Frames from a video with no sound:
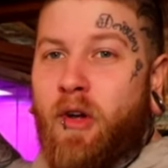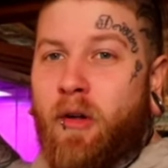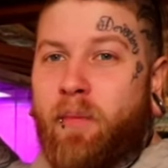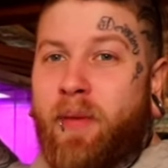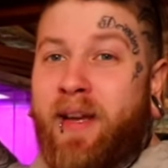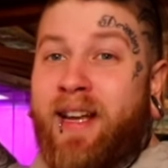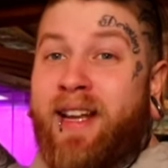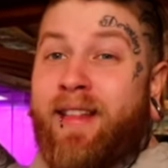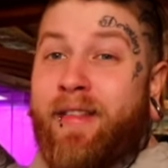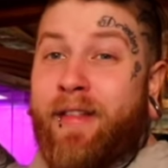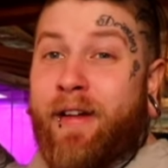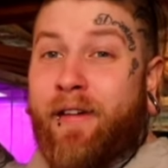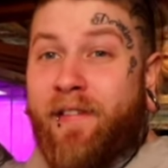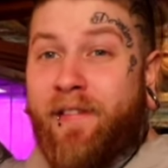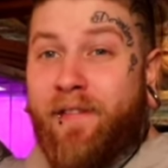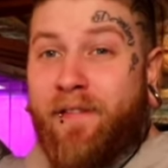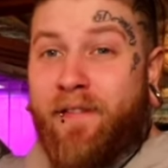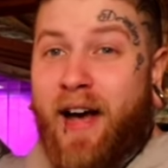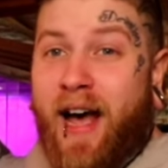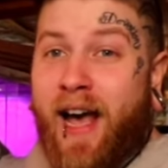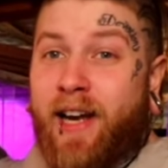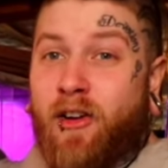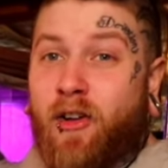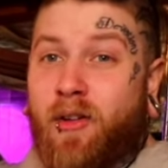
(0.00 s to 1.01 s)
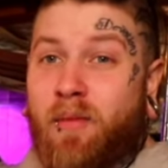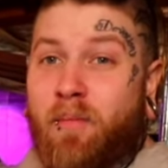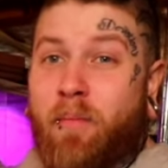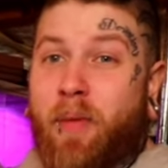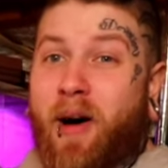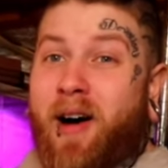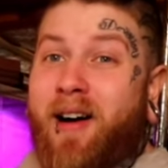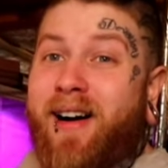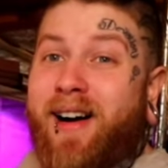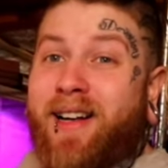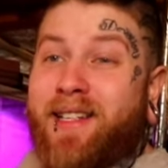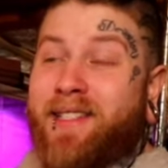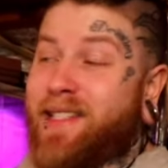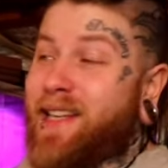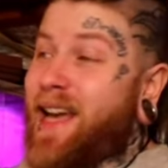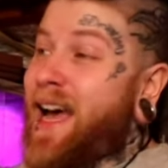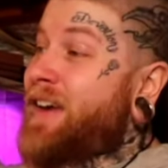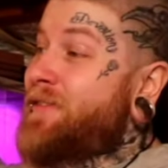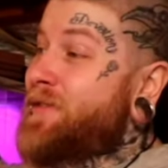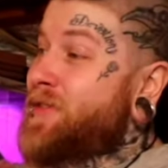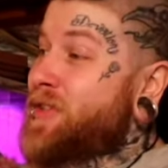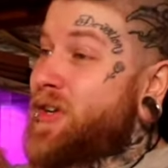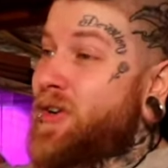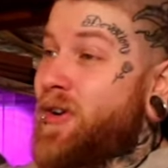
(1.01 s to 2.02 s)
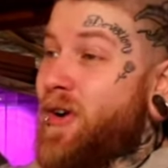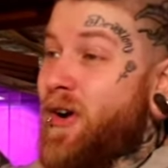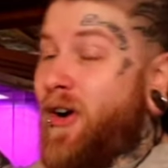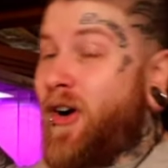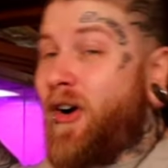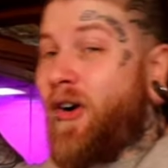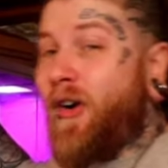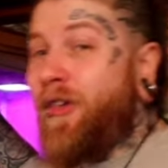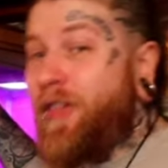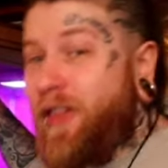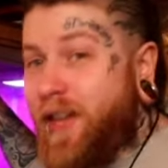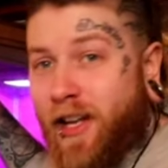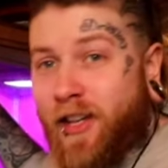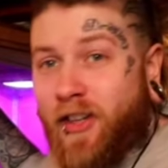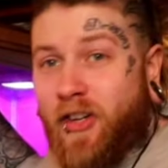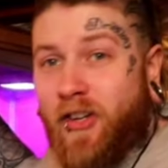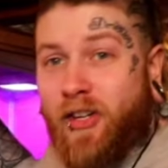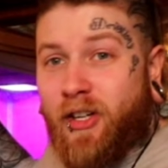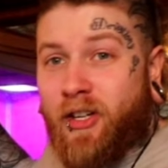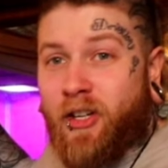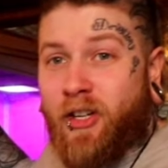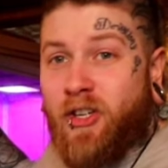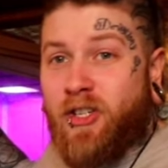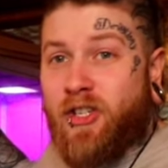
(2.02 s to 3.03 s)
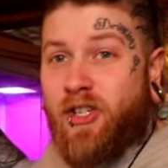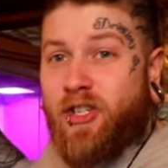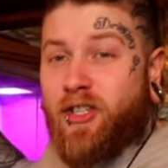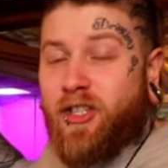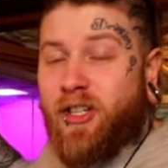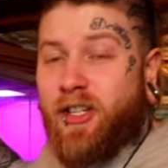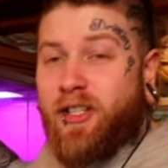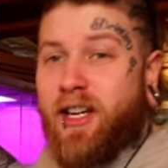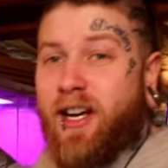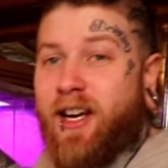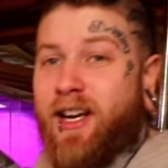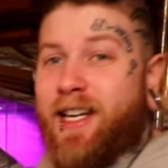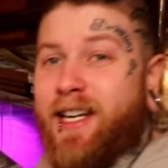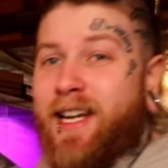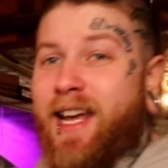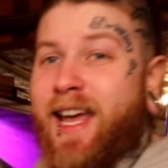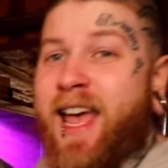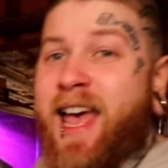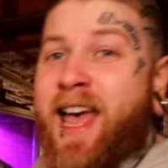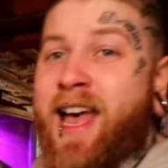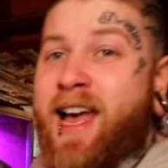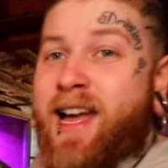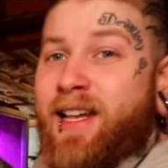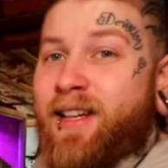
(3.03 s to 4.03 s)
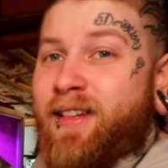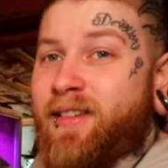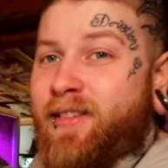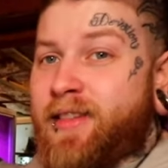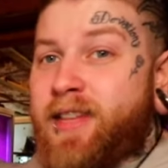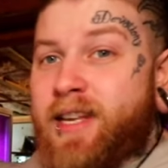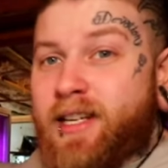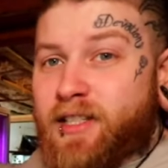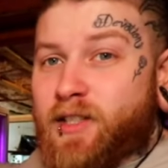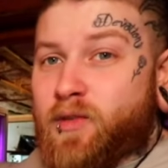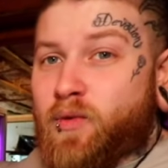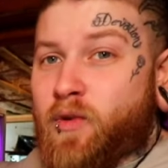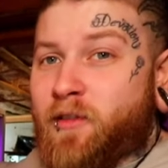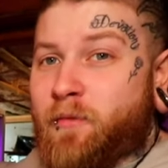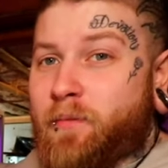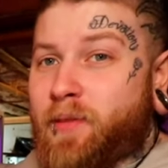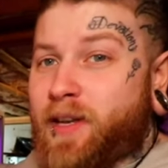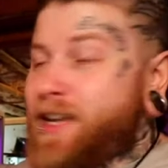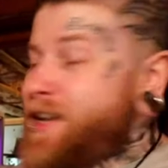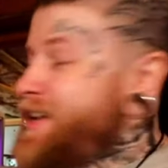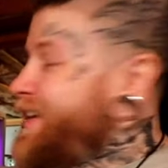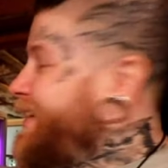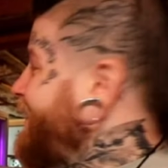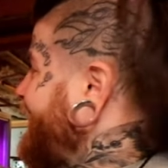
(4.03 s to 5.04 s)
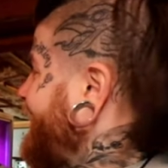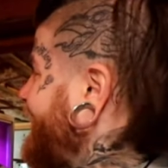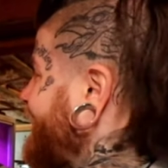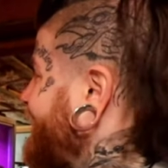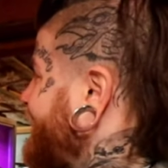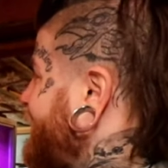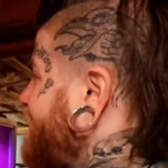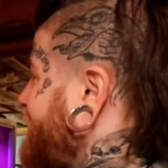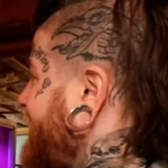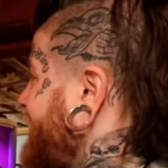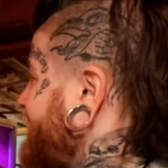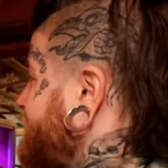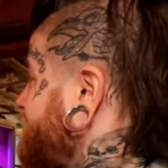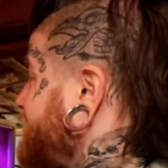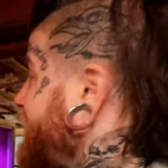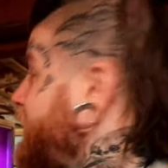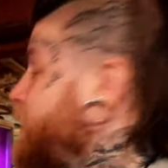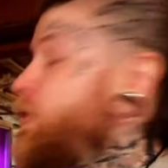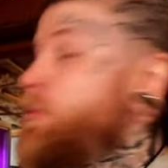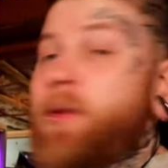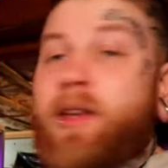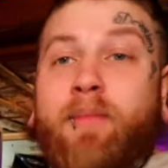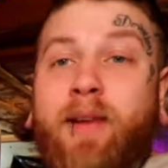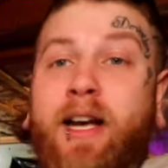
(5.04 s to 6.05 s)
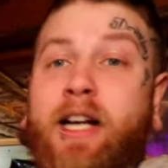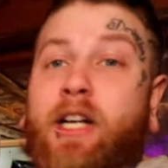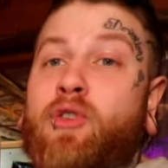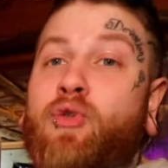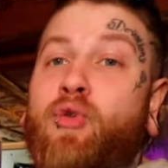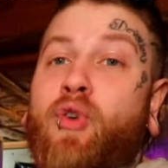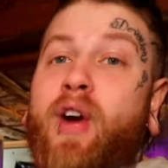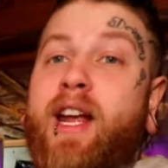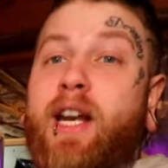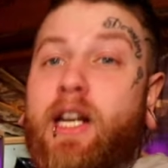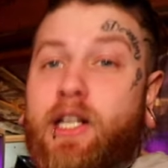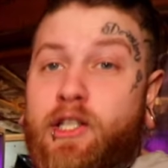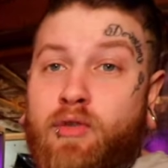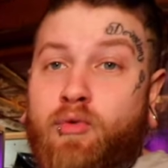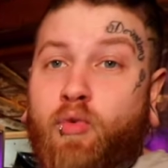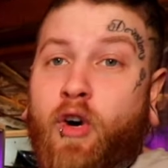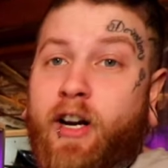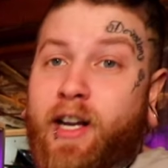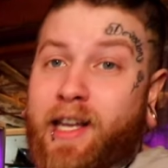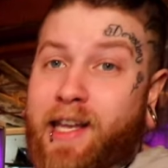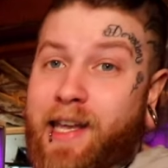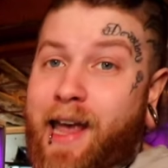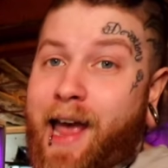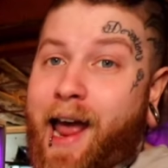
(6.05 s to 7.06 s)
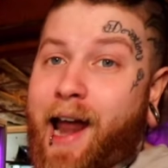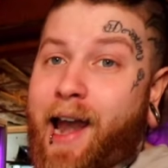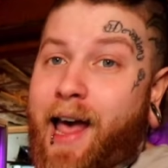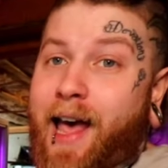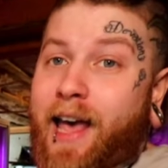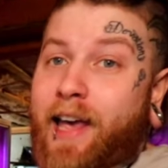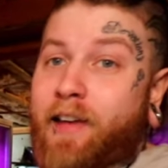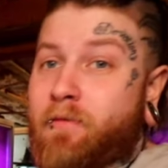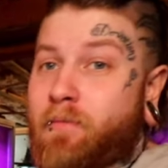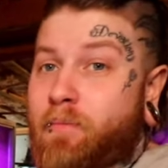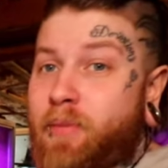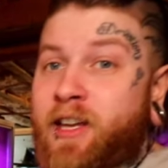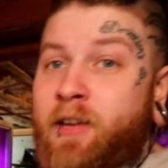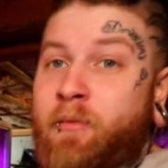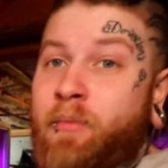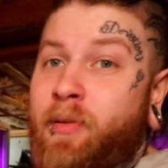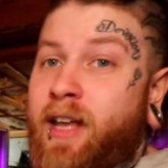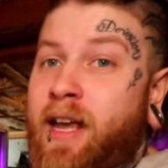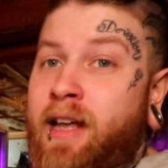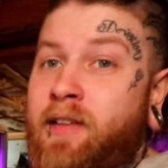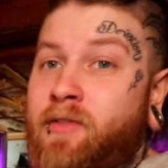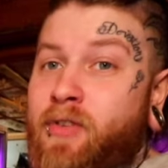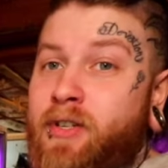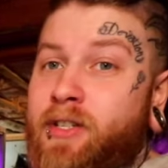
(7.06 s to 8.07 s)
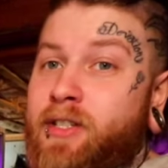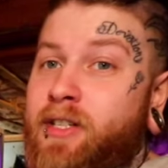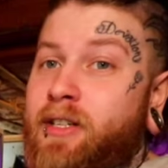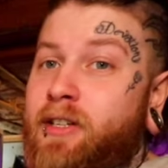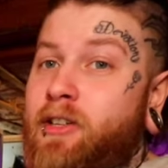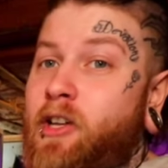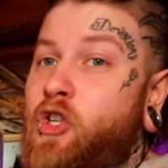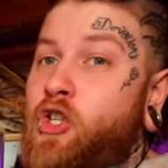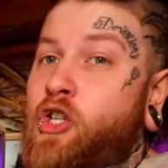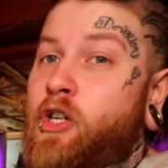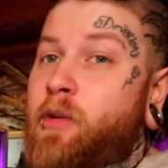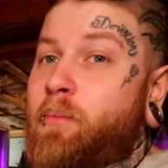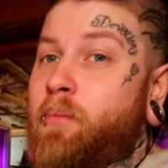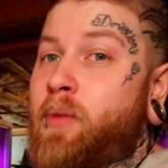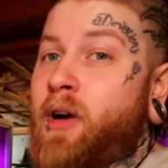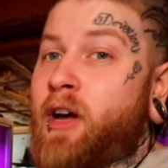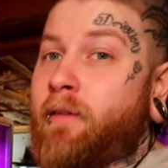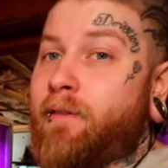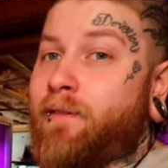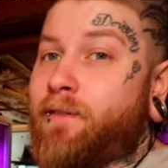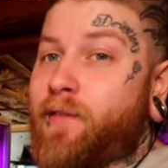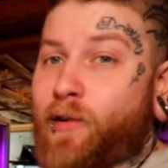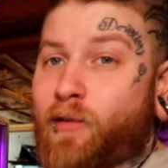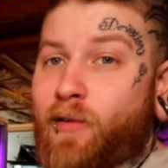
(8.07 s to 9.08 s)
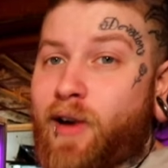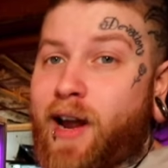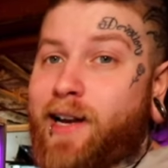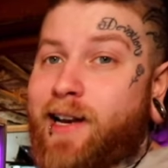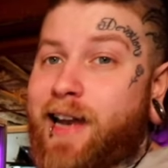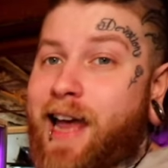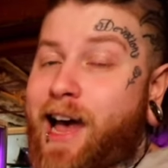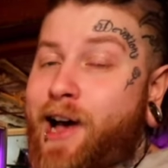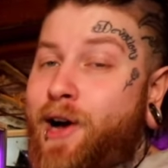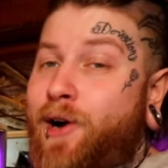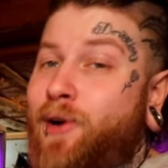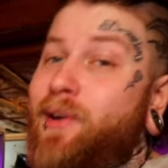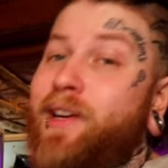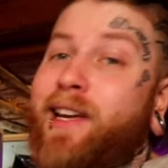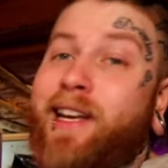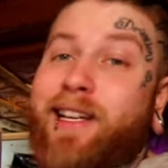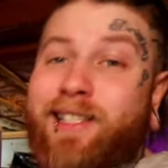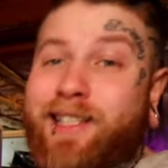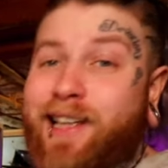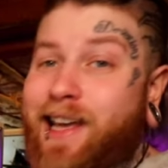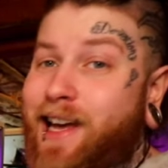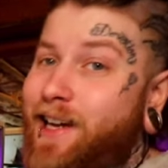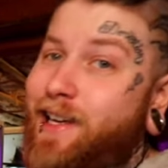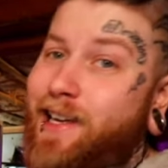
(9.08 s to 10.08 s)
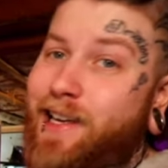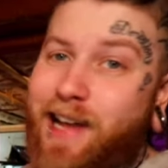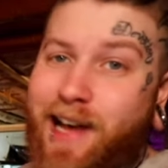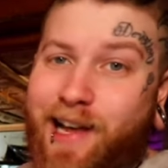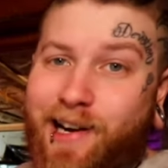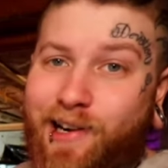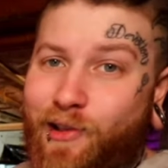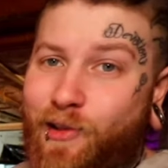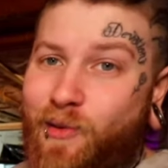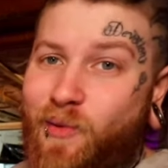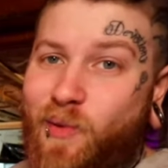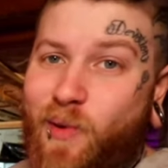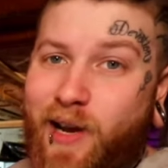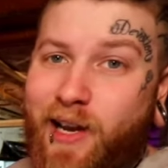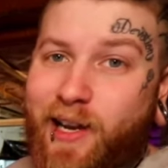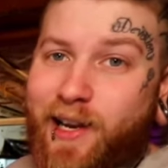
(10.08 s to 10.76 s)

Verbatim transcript: will be the final boss. After all the other enclosures are done, this will be my it'll be my greatest work yet. I have big plans for this enclosure, but for right now, it's gotta get out of the